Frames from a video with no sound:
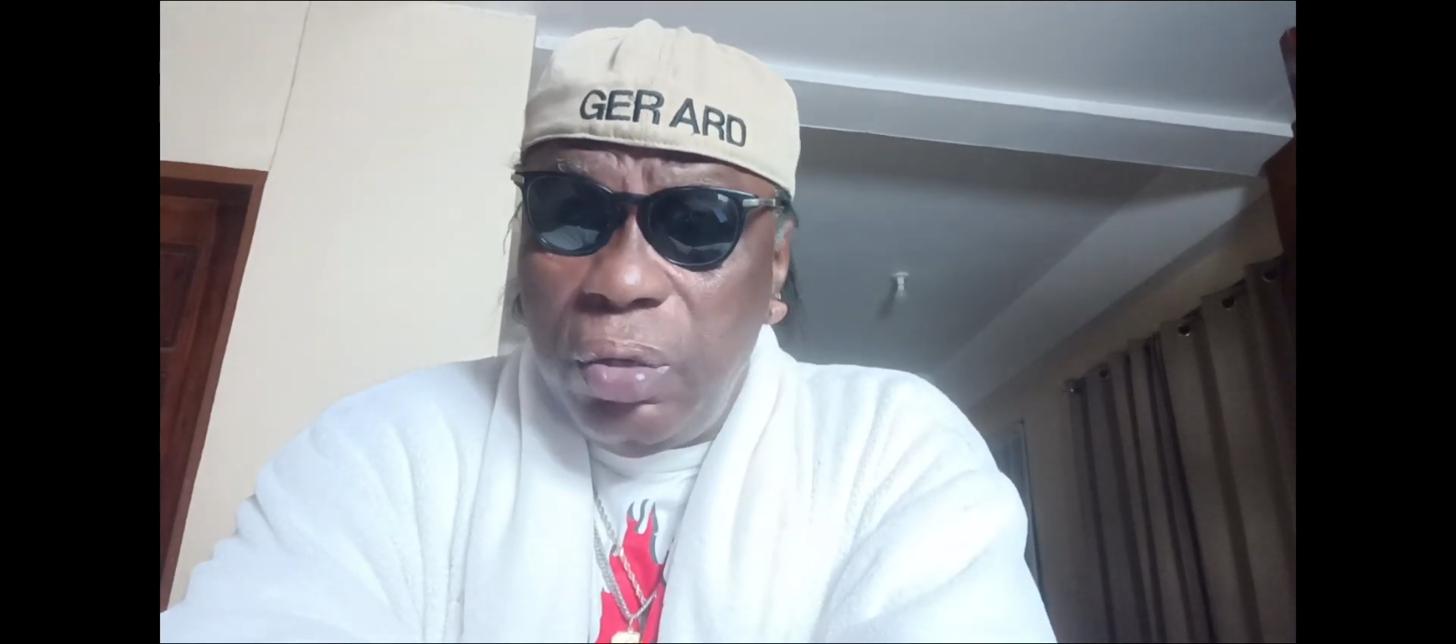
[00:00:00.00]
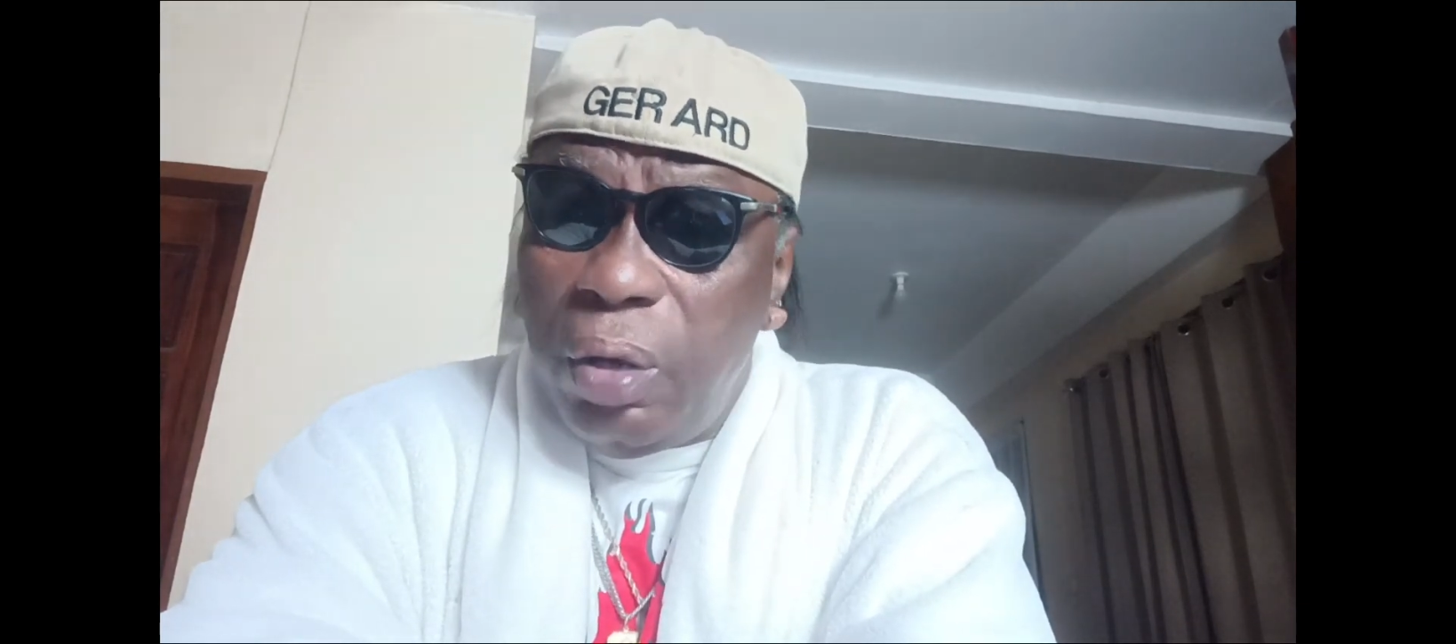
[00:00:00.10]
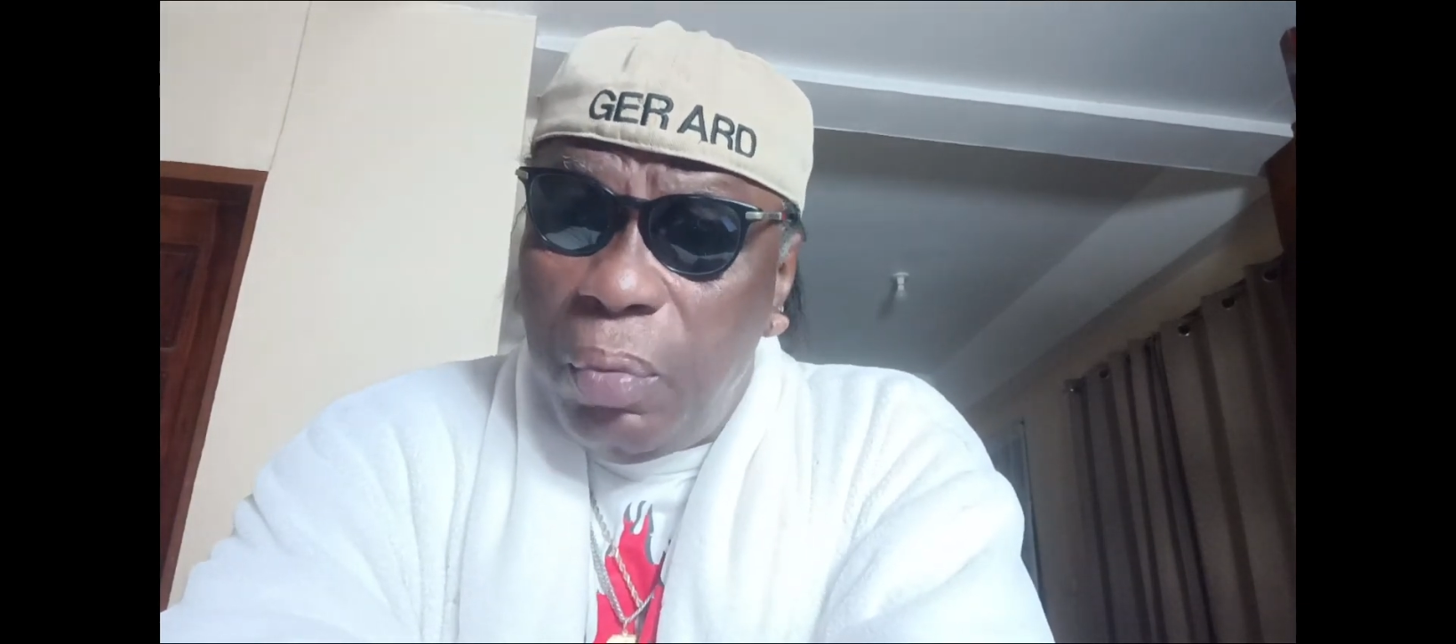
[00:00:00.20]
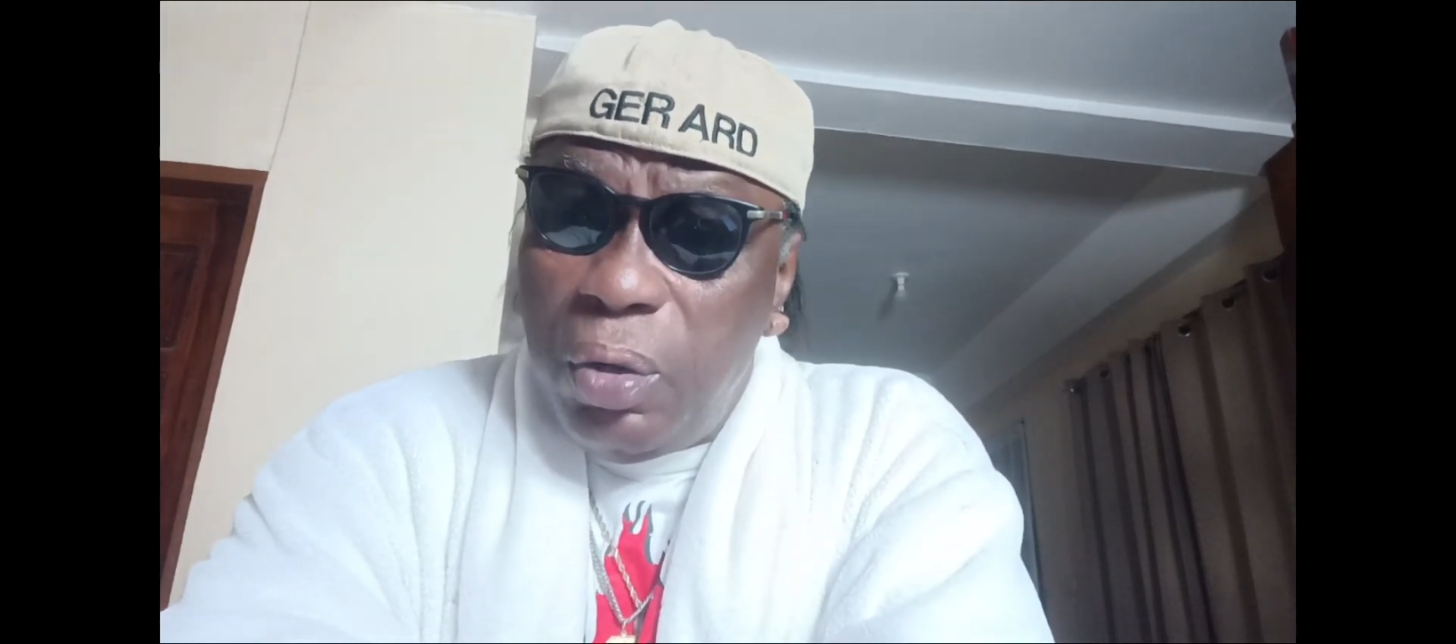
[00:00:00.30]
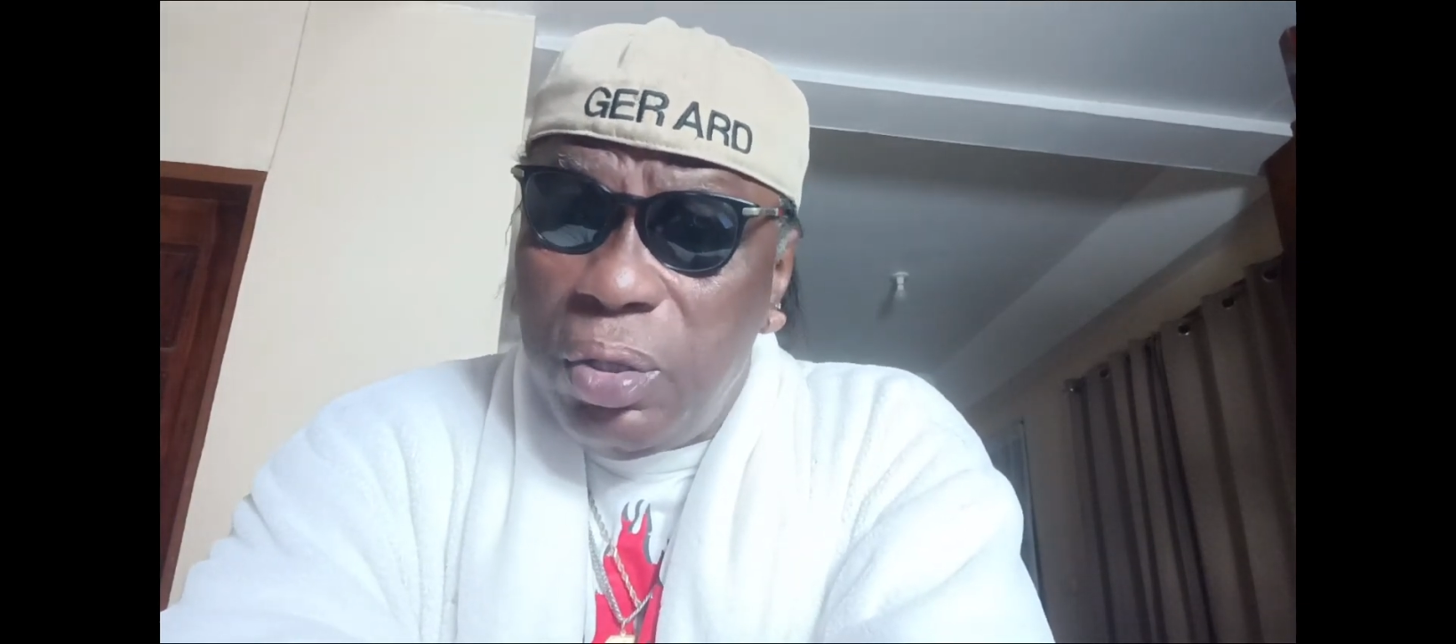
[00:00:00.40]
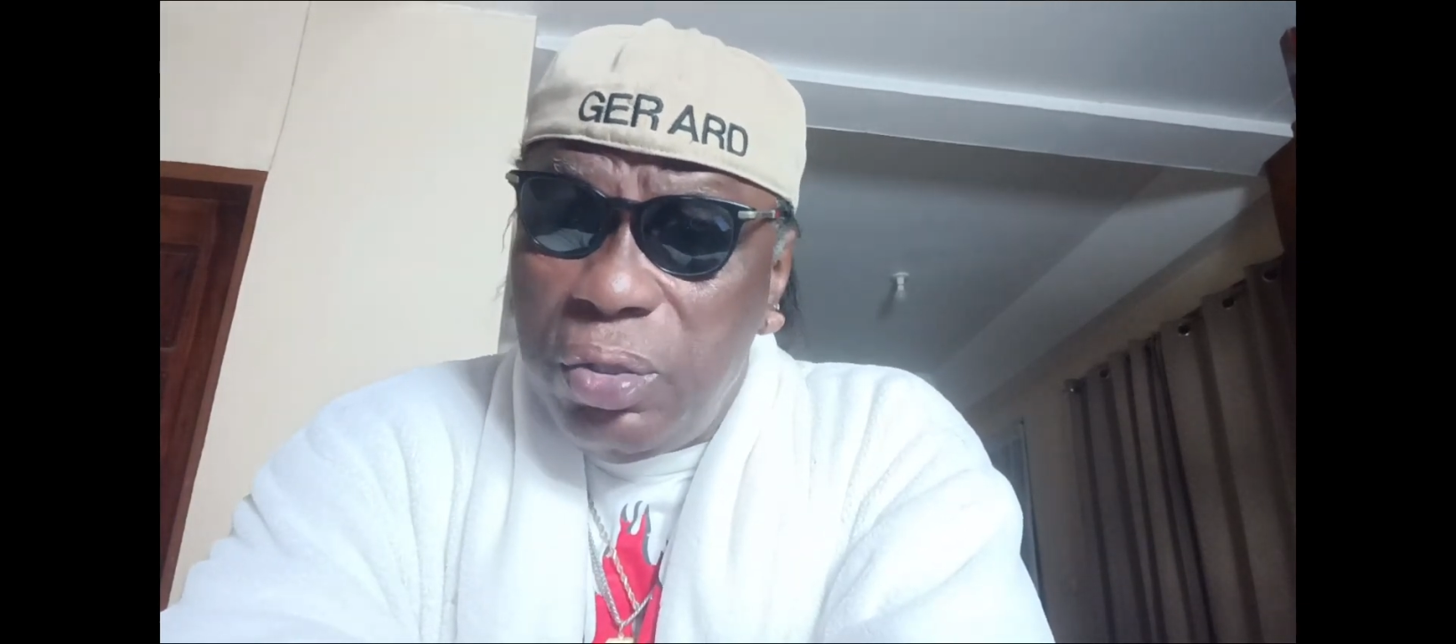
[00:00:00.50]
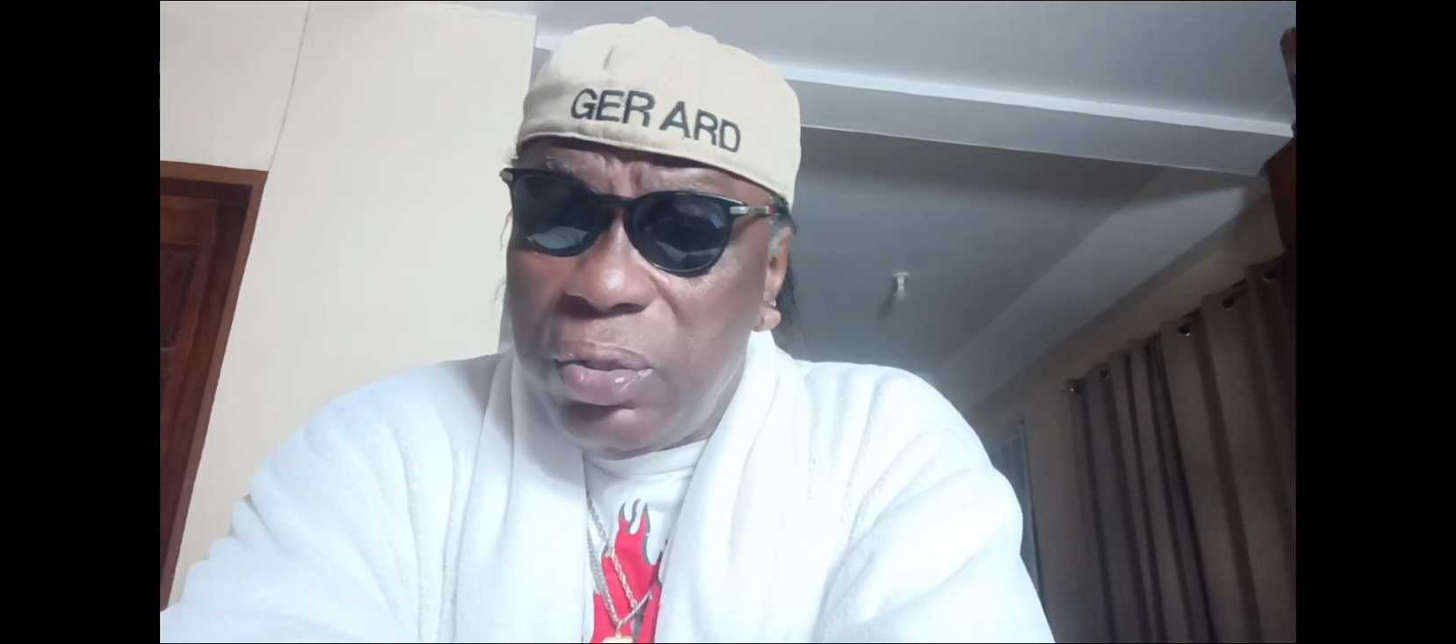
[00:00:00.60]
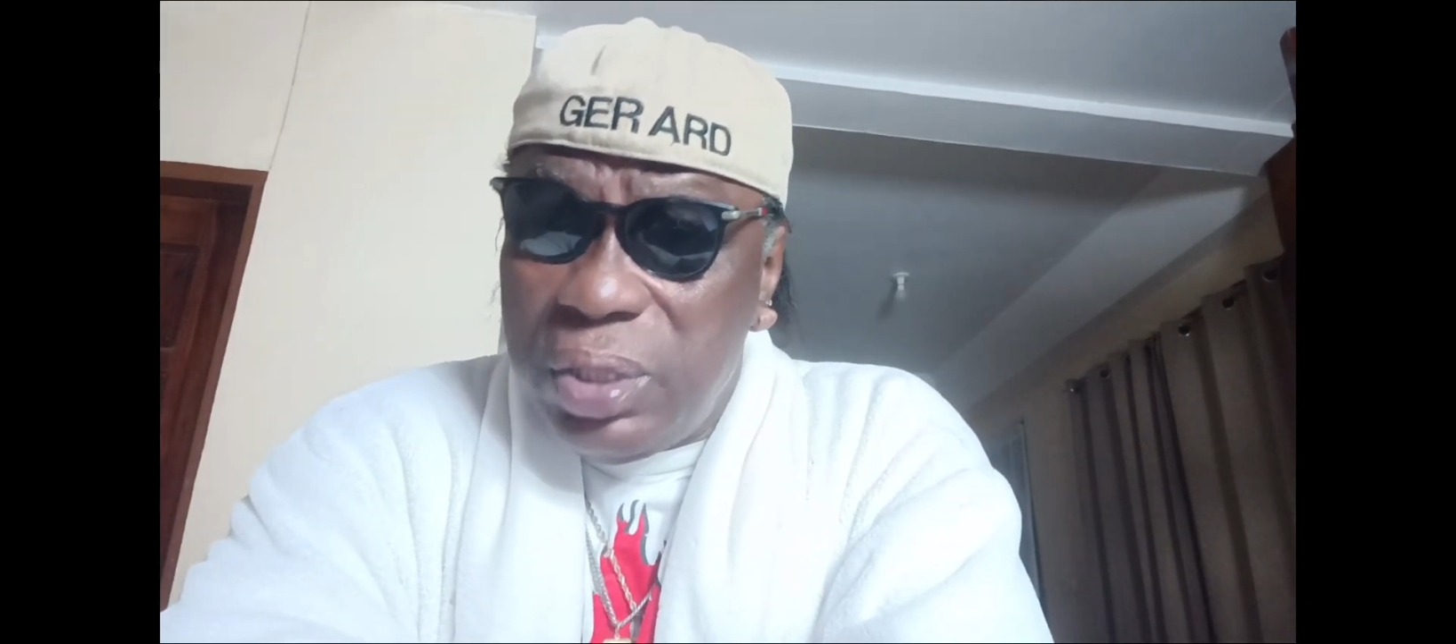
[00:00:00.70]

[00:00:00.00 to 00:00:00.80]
know I'm on your